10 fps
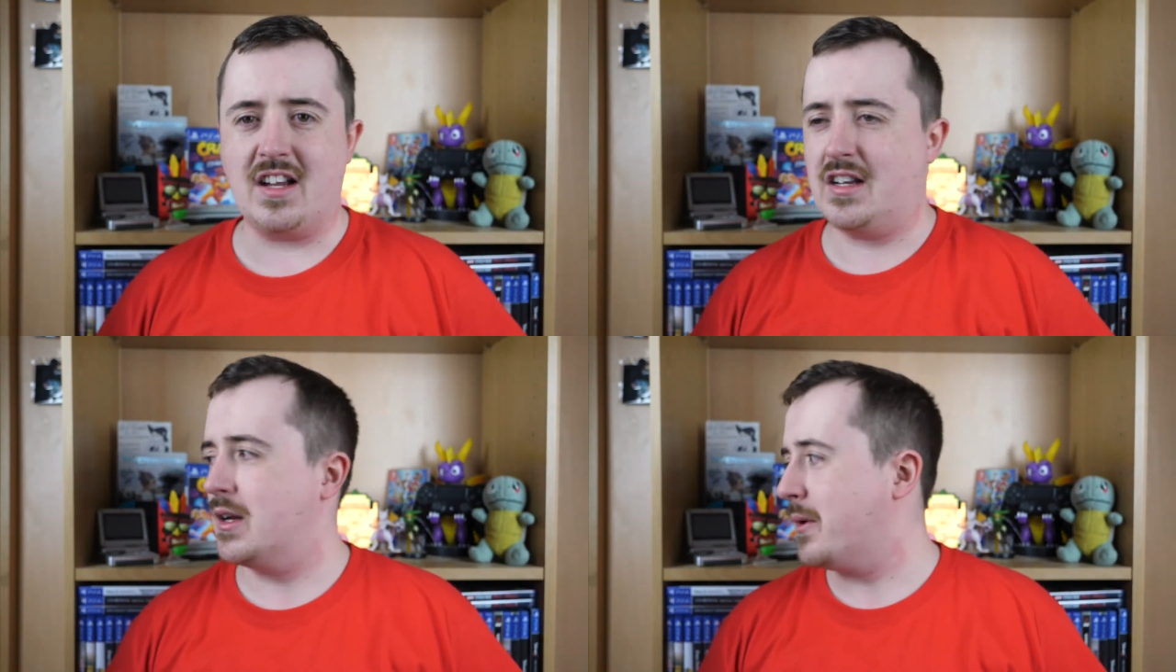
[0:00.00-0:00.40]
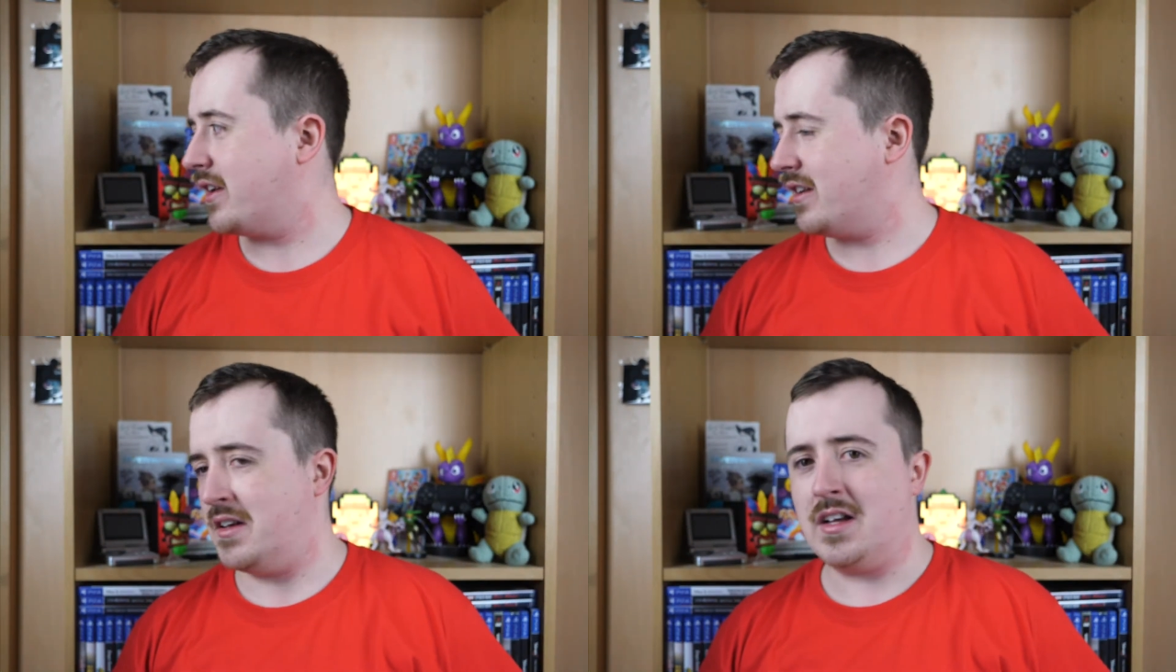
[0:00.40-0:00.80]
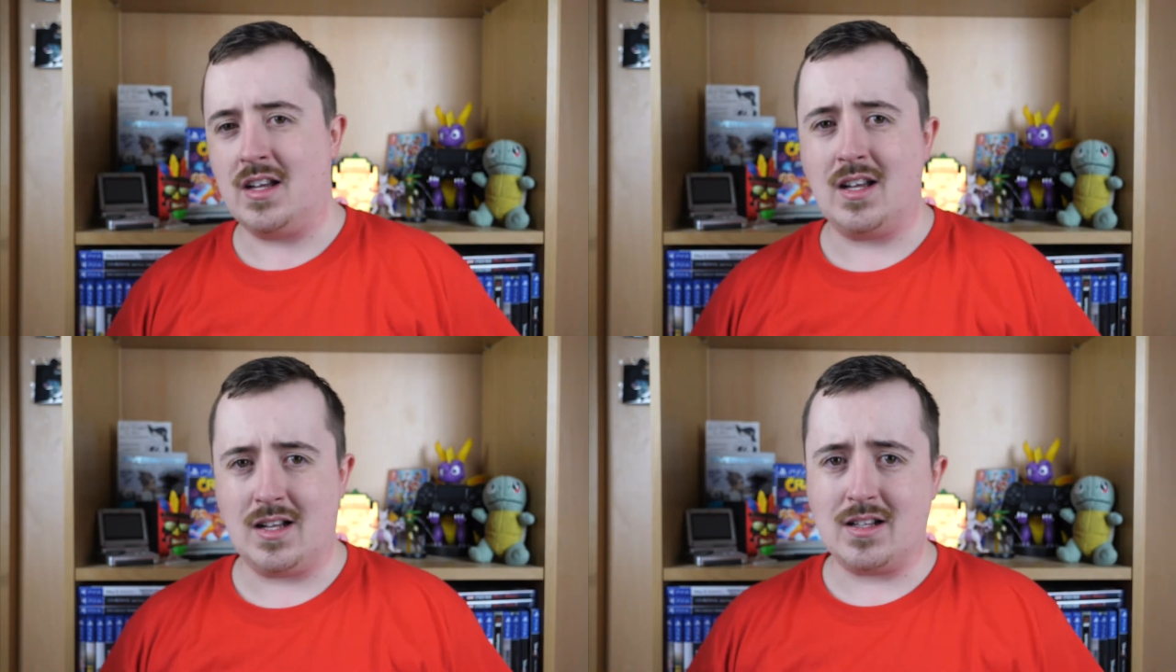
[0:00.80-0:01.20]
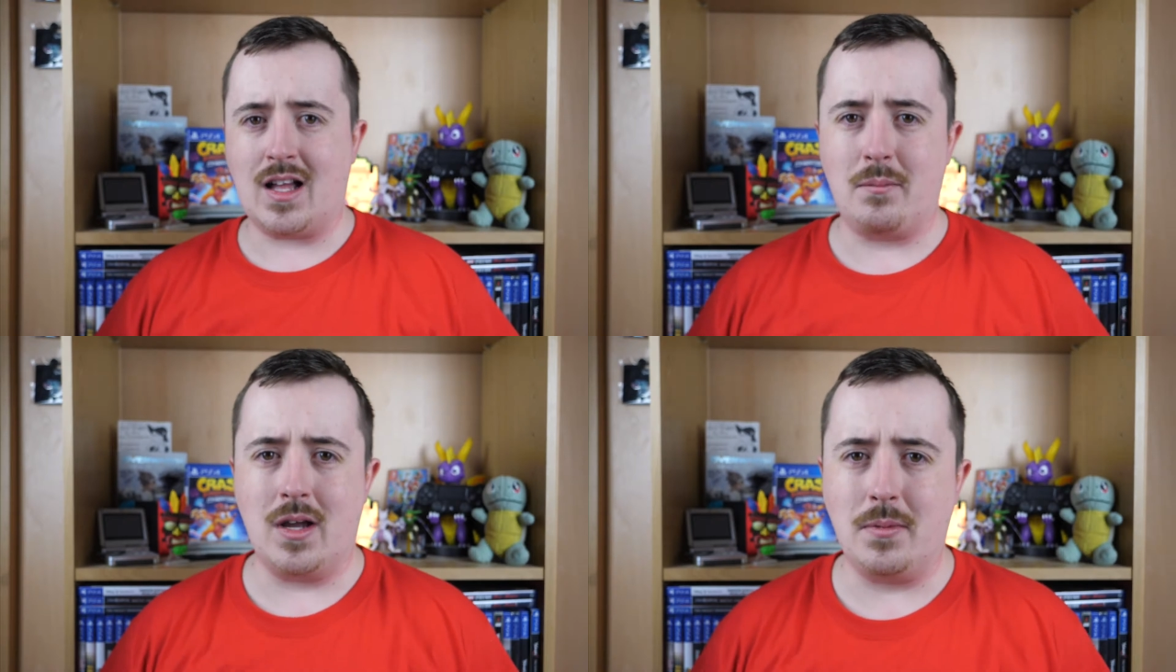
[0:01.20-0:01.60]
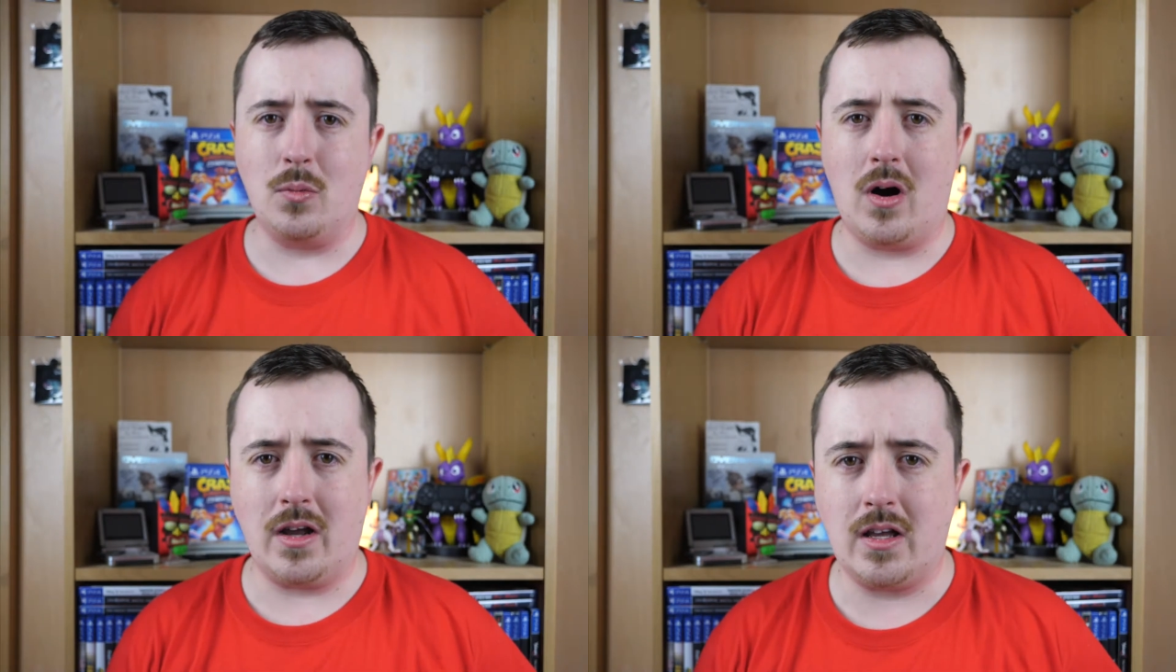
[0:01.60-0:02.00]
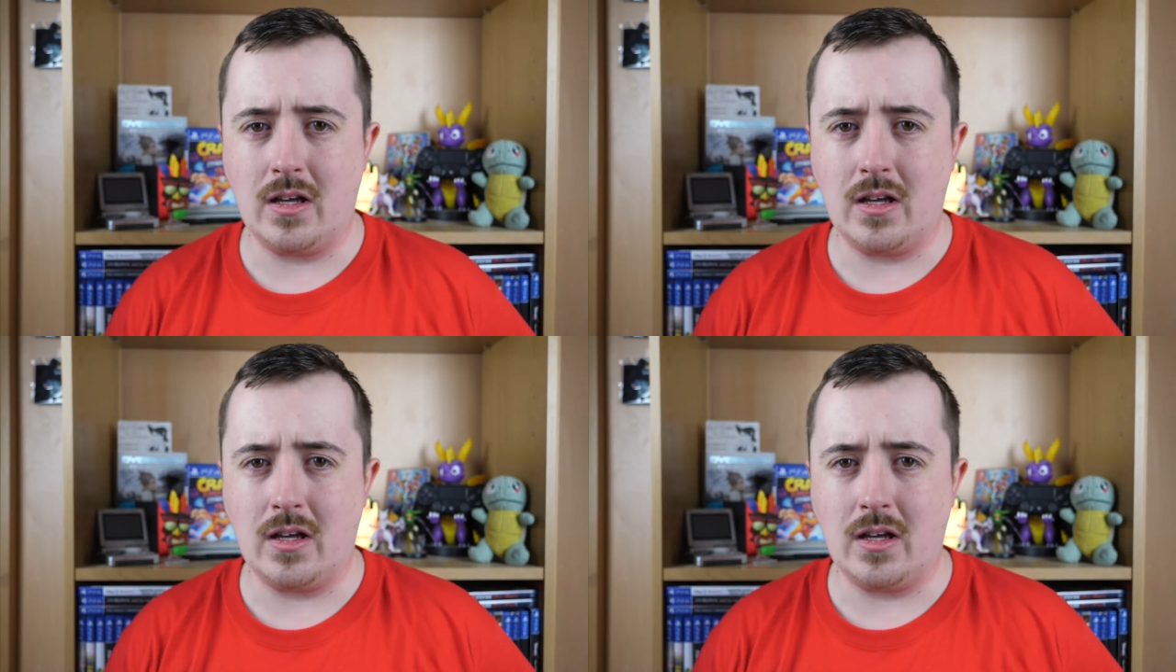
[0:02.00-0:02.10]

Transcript: a little bit, that might be why.